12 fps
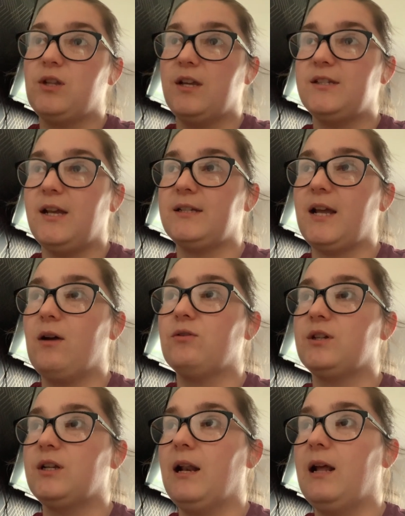They sent
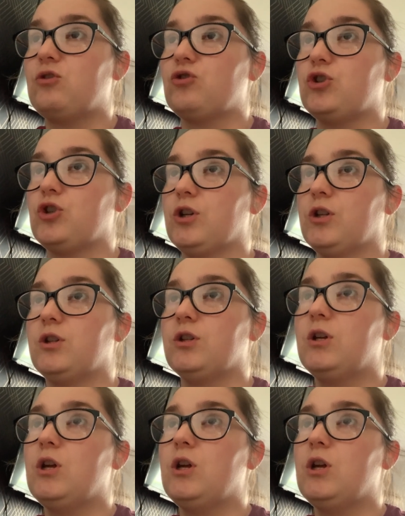out an electrician